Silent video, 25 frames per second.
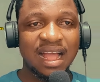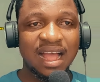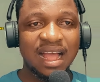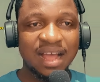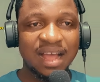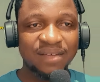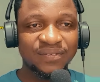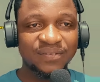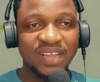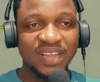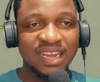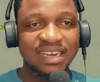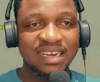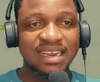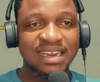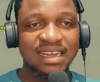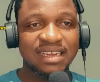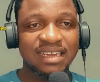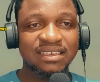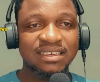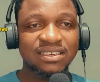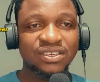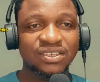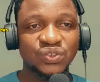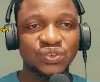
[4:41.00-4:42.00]
after
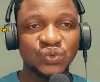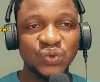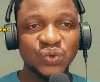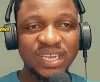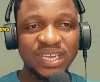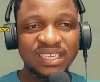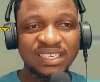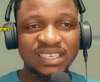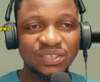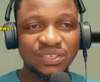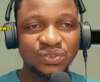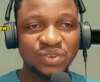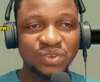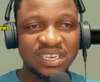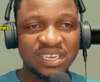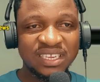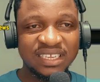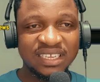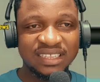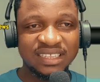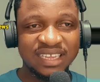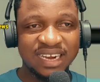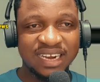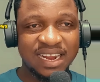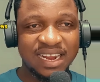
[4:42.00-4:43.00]
then,
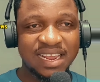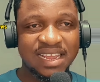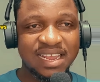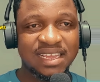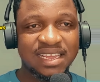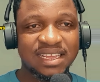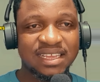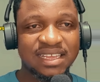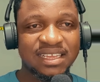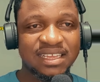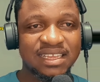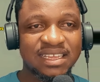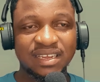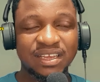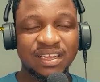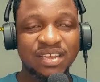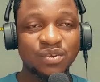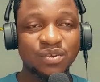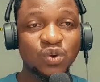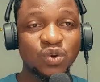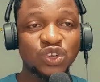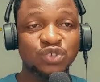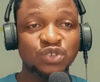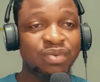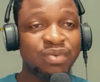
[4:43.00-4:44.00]
2023, he
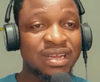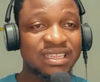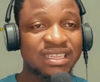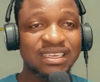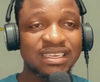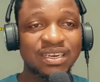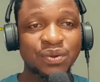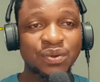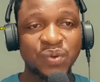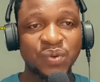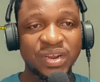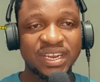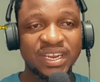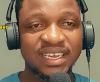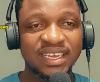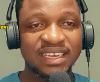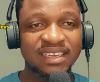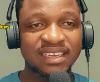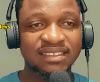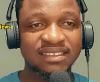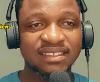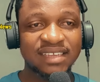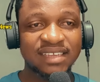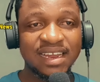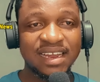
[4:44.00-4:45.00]
was battling with
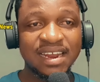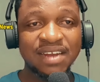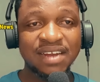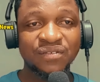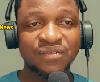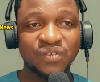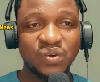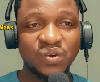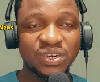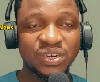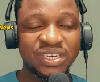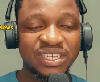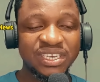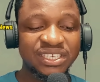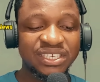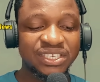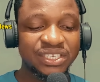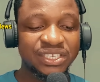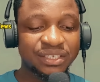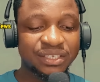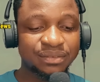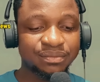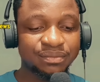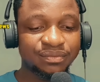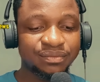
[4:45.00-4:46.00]
his health
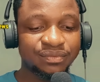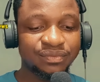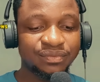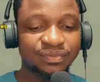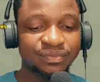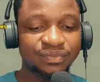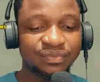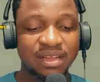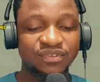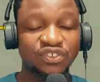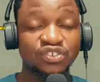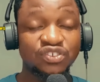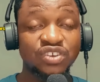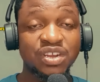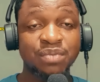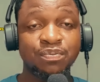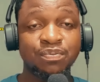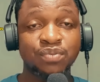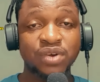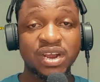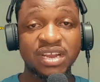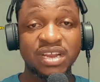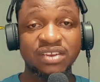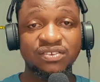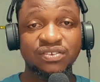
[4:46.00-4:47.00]
condition to the
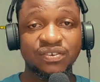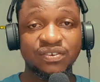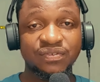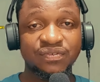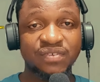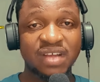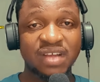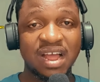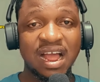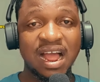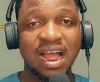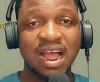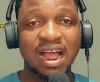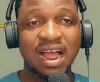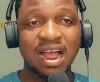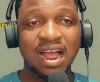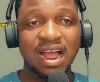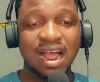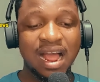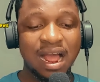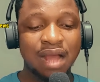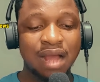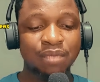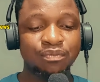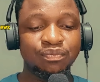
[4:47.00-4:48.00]
point of
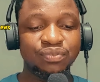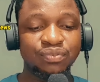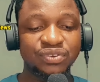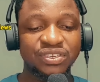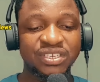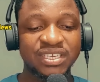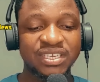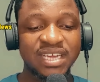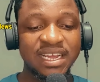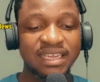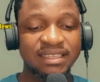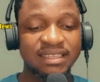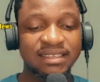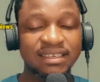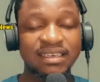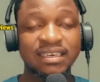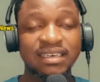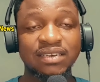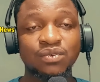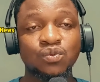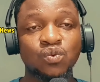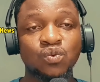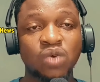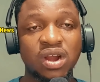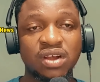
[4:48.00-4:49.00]

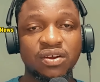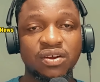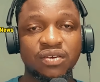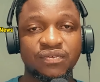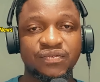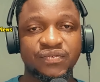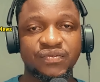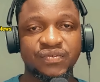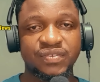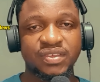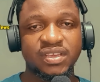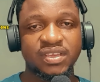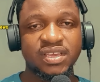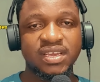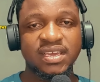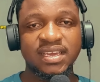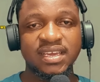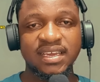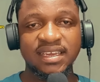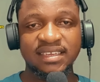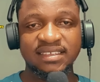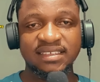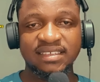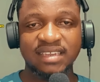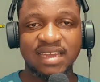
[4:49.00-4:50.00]
amputating one of
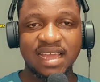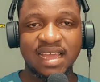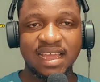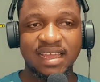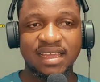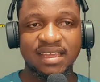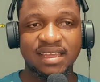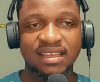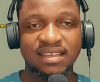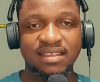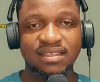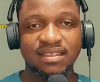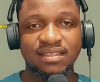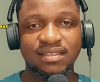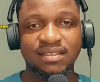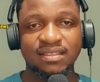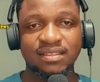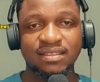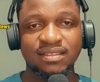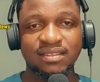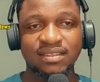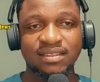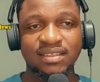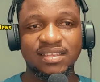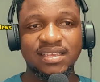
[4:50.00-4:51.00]
his leg.
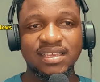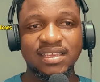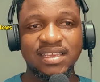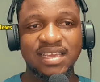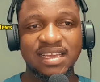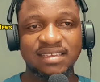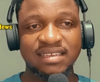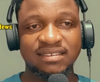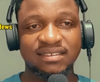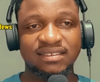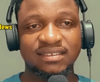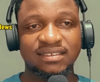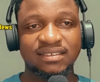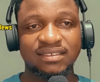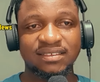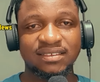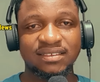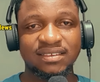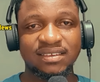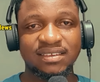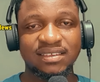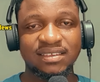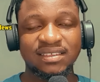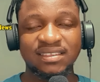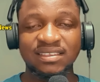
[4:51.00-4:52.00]
Yes,
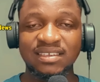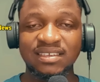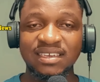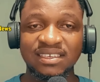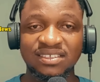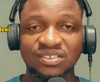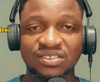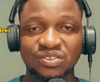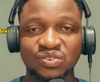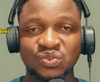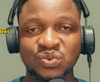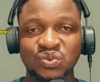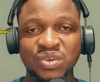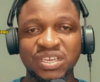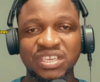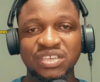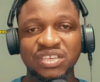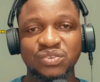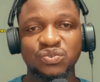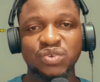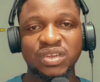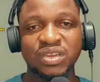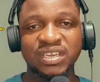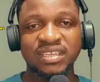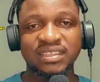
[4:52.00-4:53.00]
just
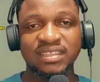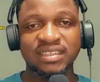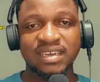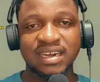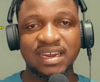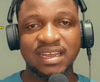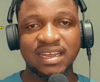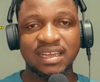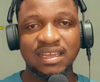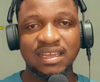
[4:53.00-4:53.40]
2023.